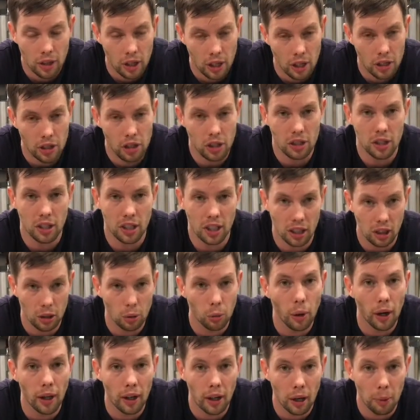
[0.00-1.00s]
is just to get the
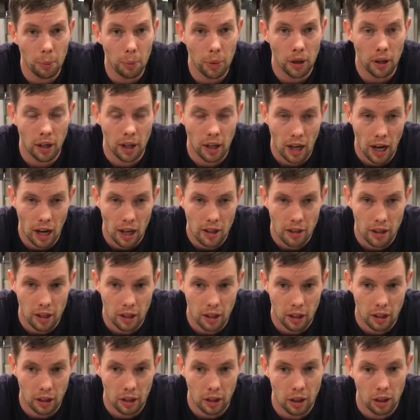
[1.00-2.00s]
weight up and
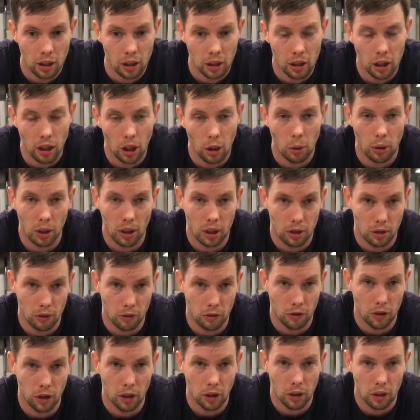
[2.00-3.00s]
then going into
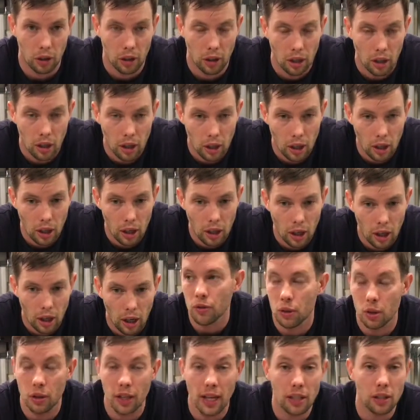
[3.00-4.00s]
failure.
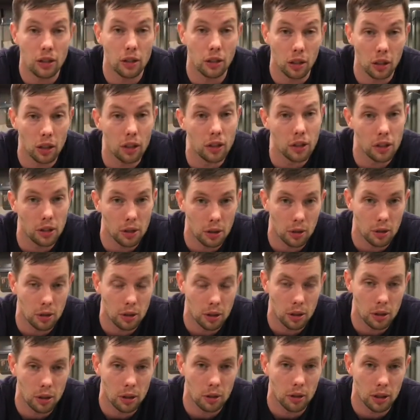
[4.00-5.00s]
So that's good to do
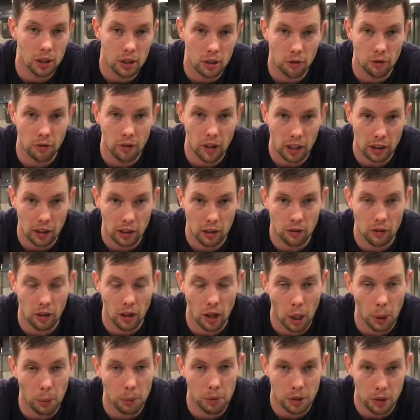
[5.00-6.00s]
too. It's effective. It
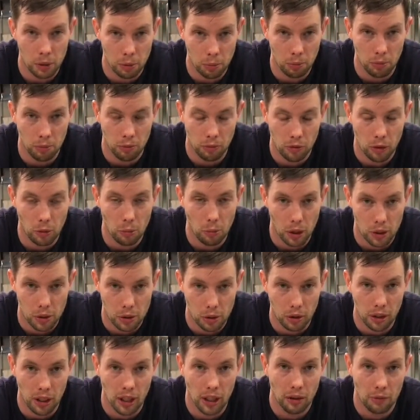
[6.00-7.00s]
helps for
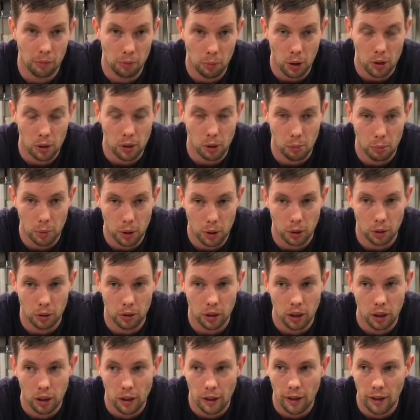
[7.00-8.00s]
muscle gain, muscle build.
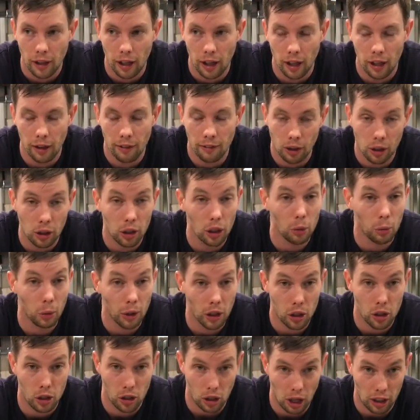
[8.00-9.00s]
A good
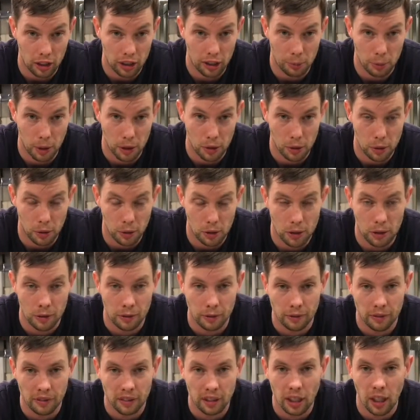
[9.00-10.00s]
way to shock the muscles.
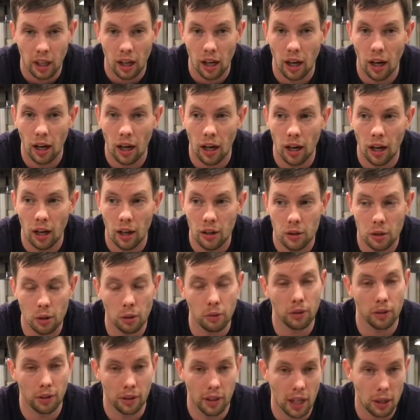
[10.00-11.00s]

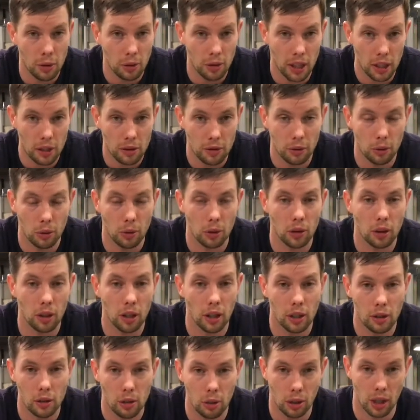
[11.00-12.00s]
So that's what that's for.
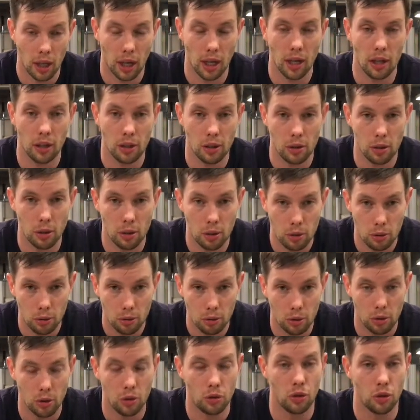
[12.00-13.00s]
It's okay
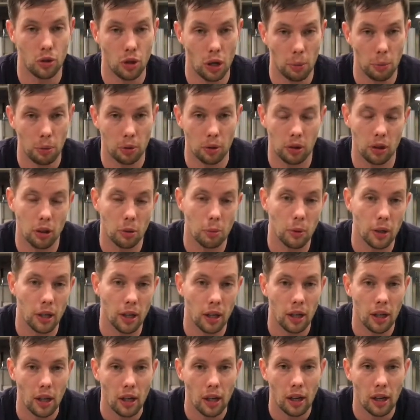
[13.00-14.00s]
to jump a little bit.